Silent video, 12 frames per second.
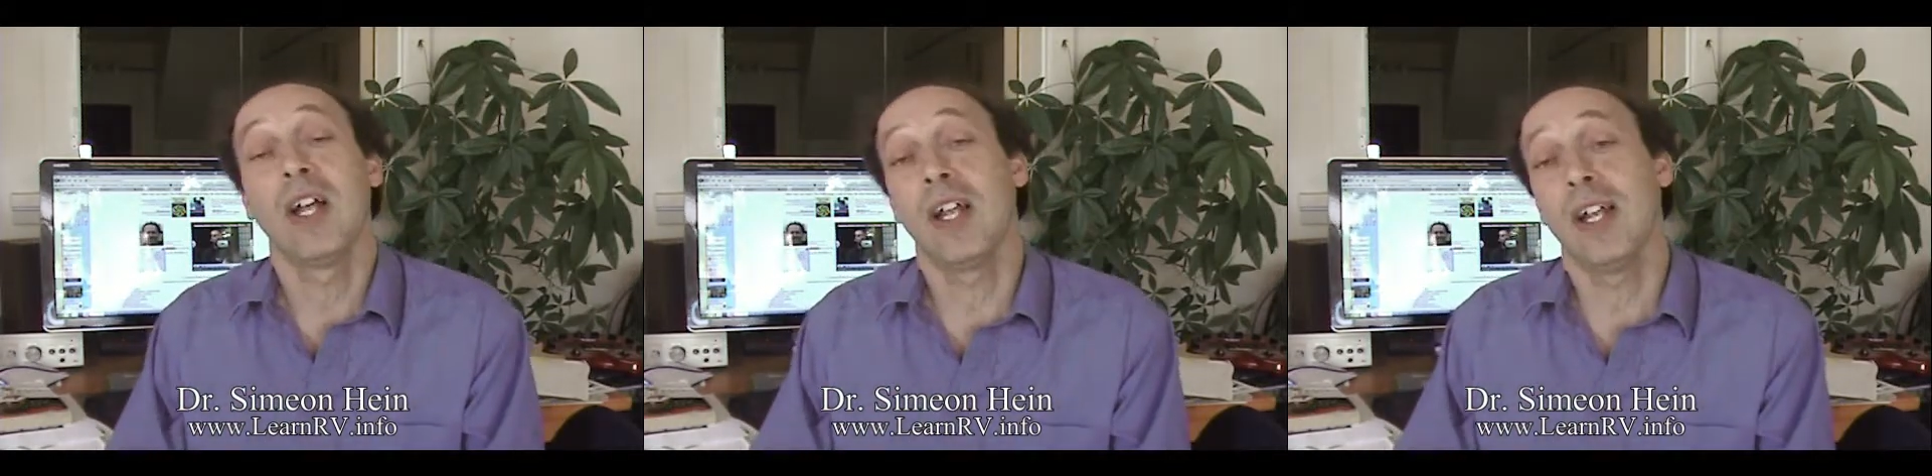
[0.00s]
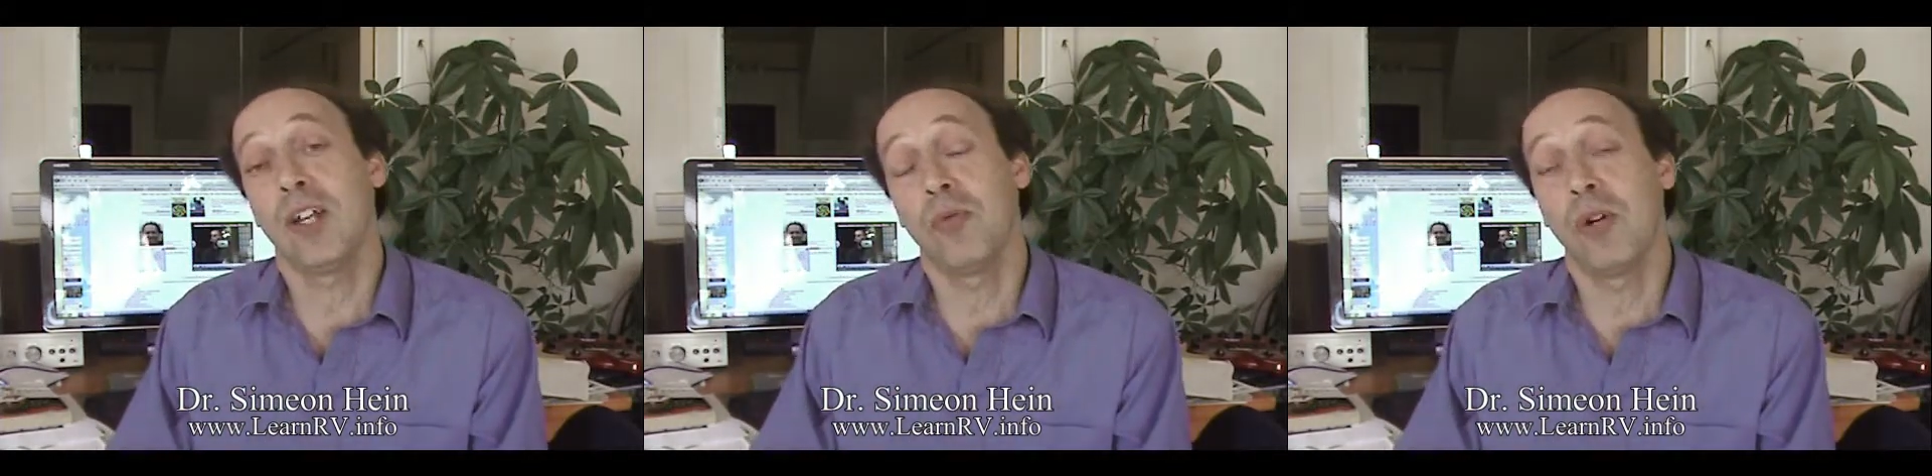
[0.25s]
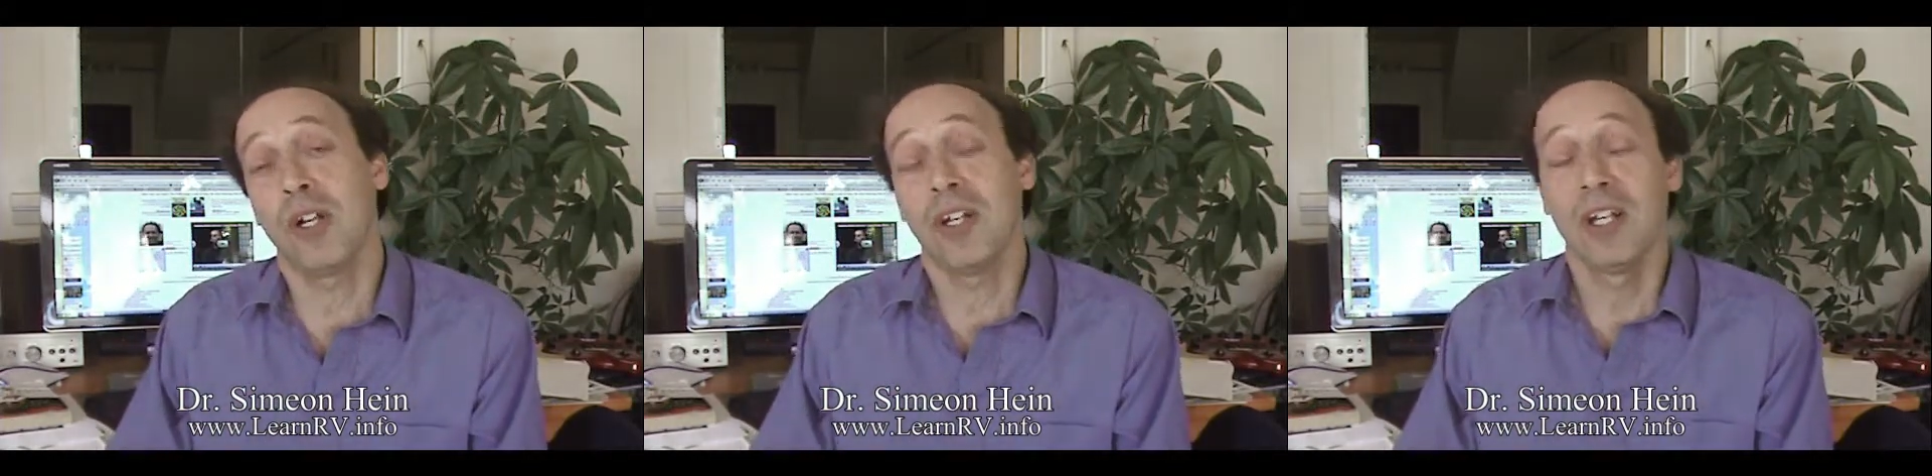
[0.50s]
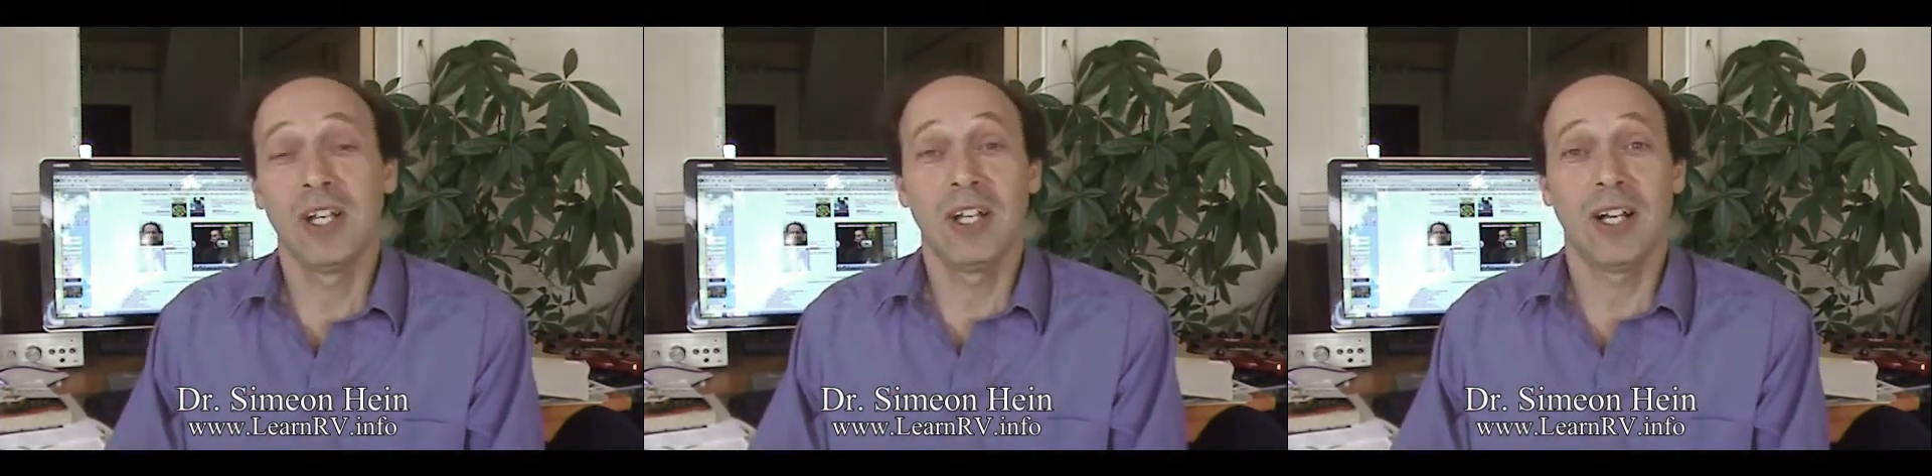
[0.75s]
And
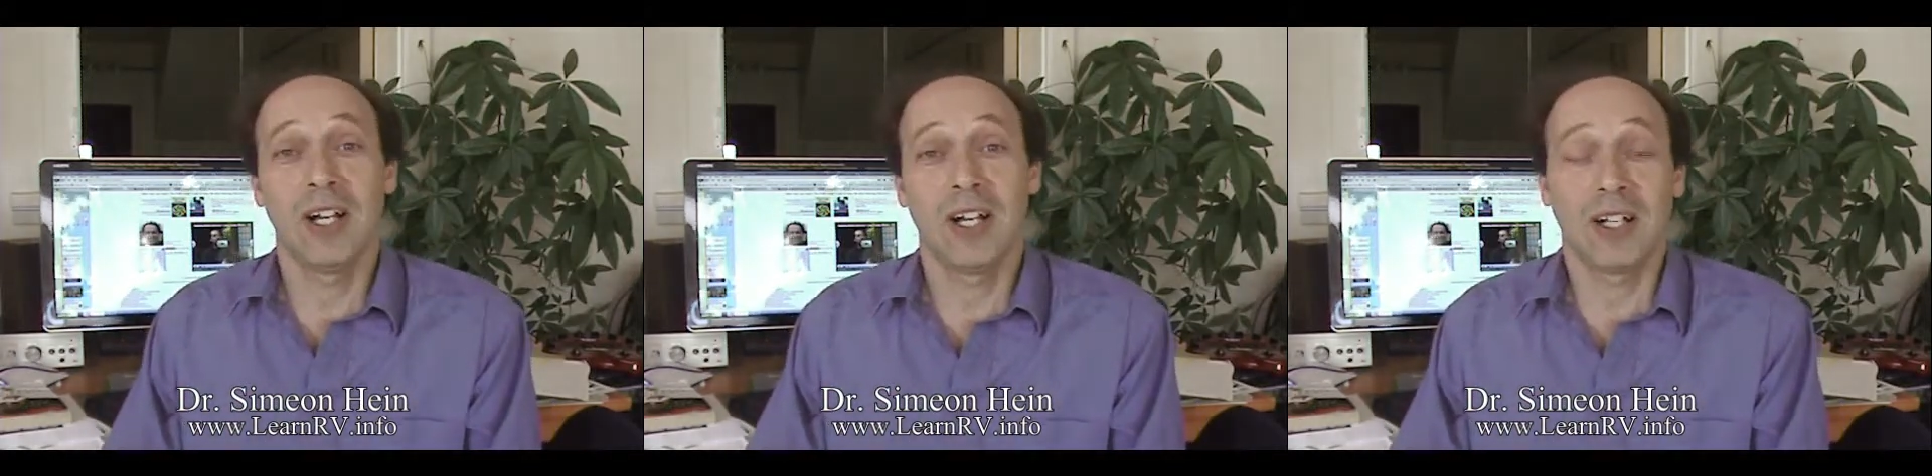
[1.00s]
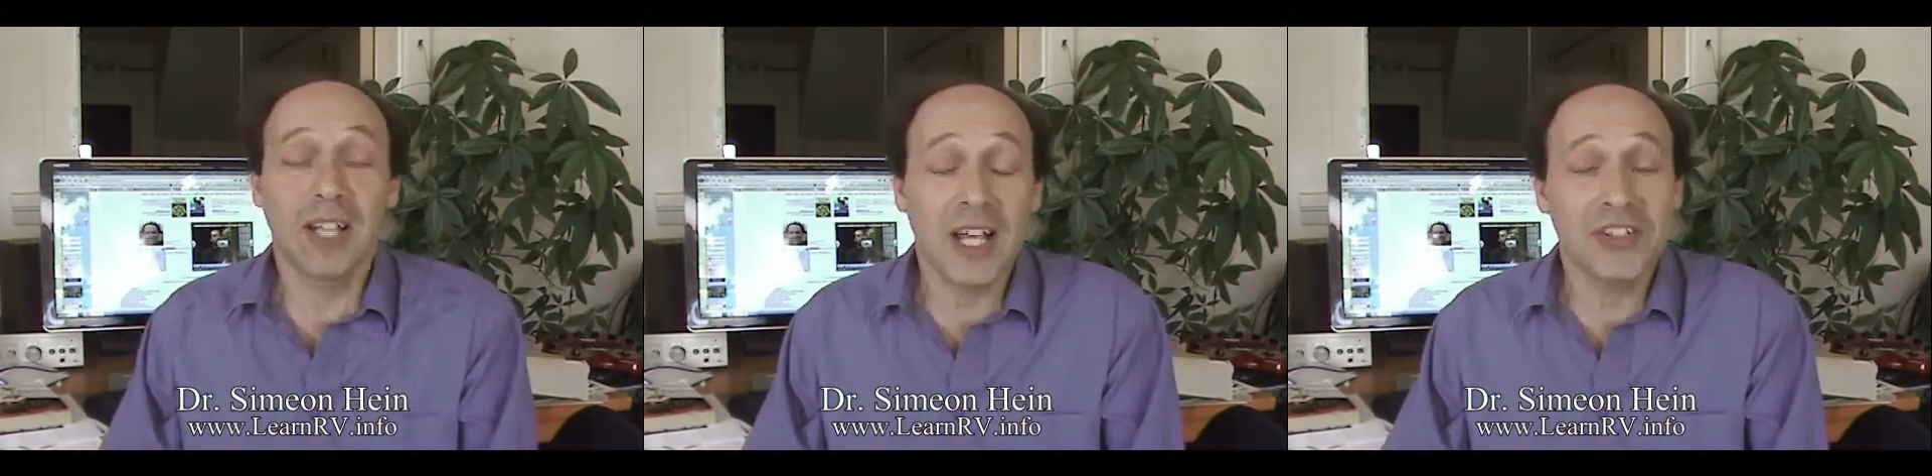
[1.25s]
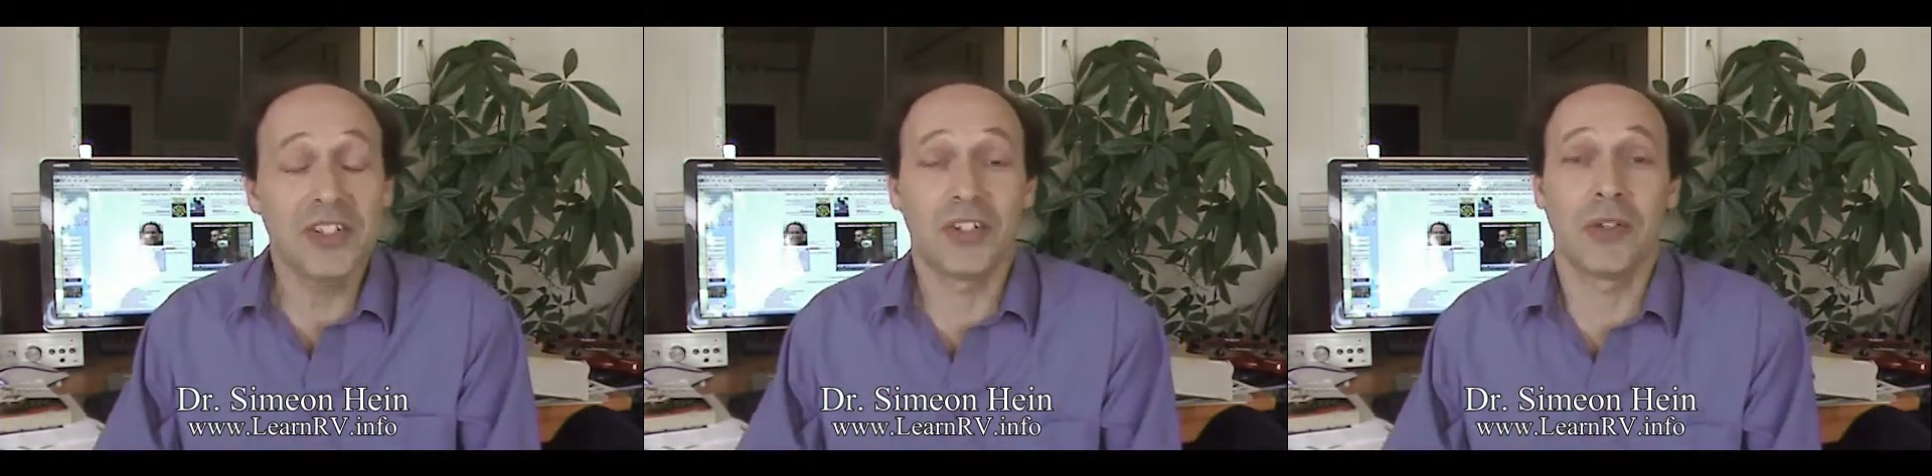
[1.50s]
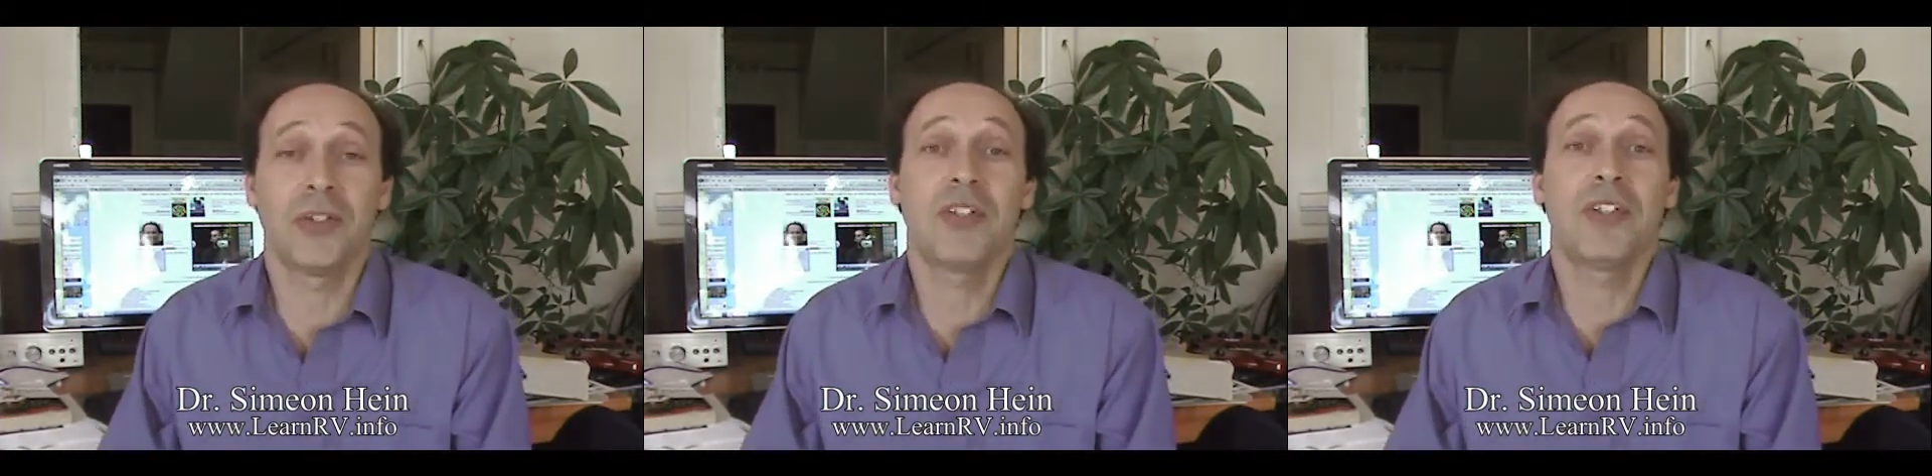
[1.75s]
what uh, Claxton
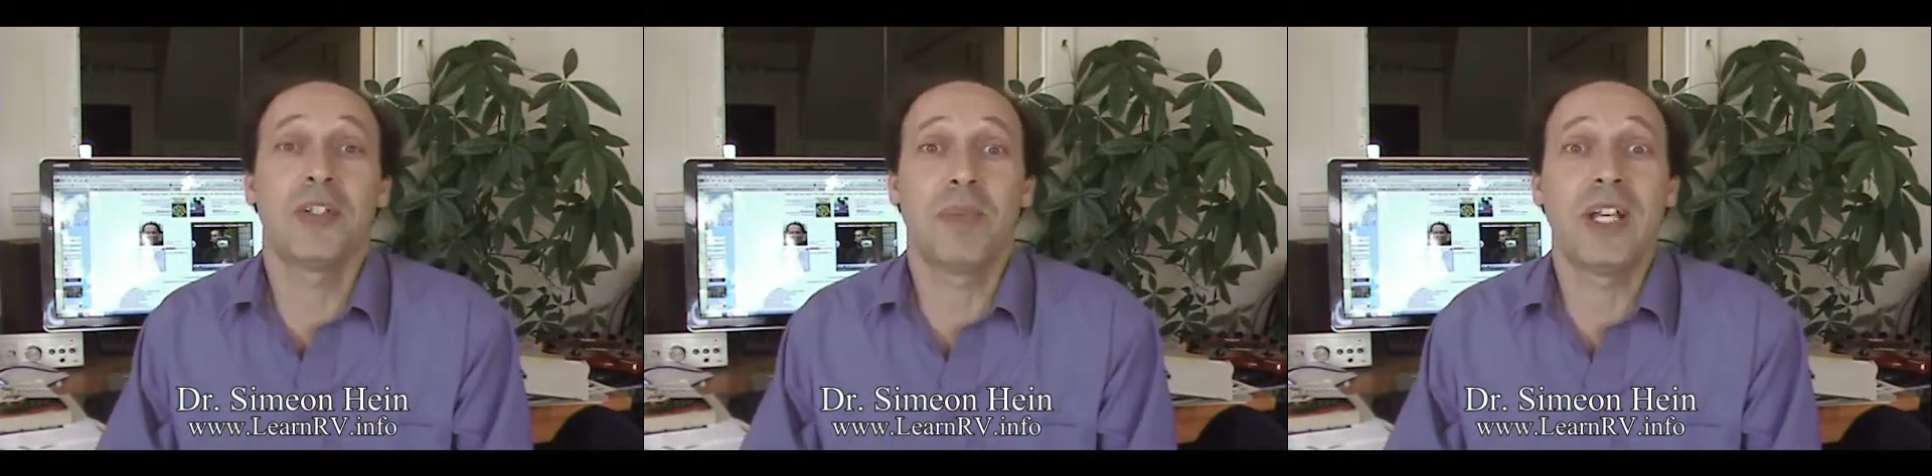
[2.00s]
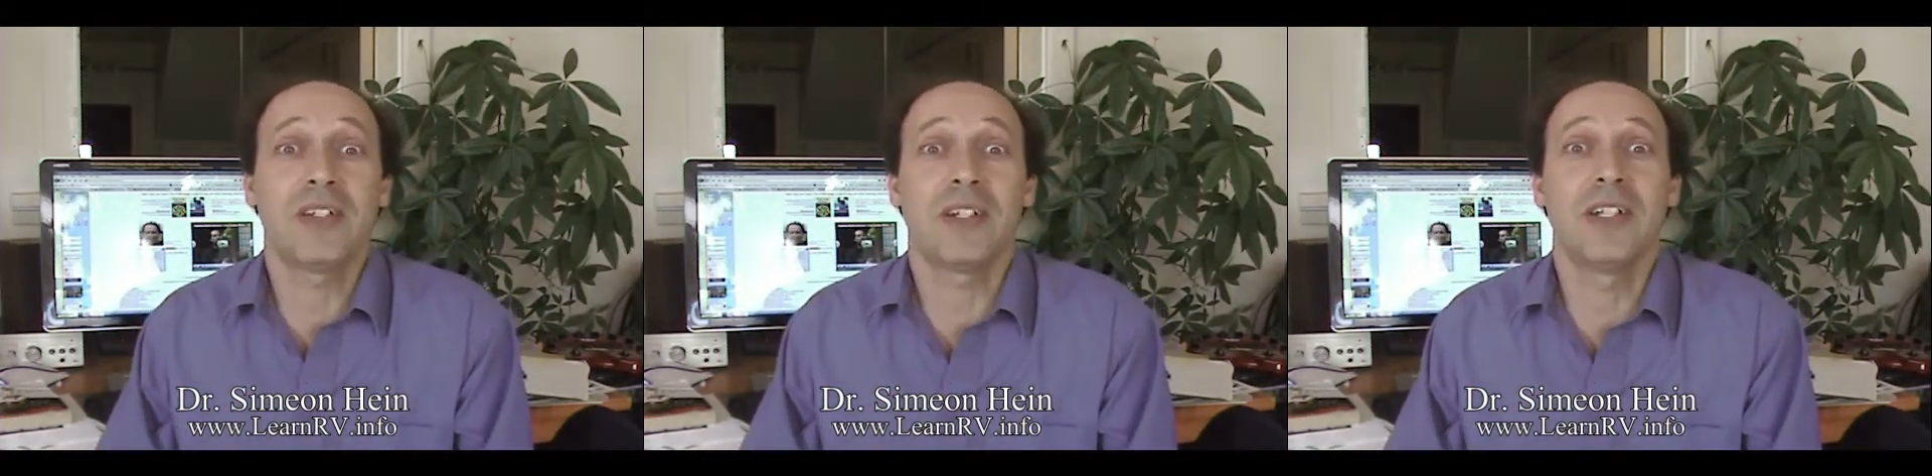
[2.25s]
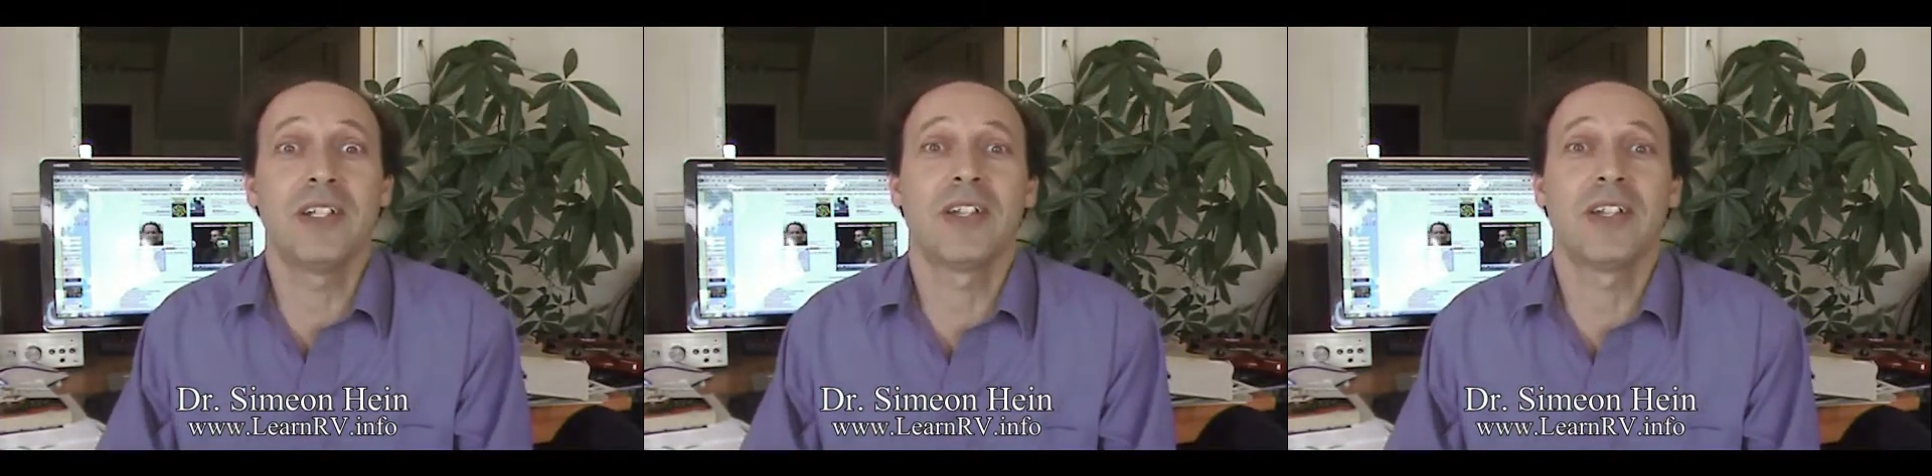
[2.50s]
shows us is basically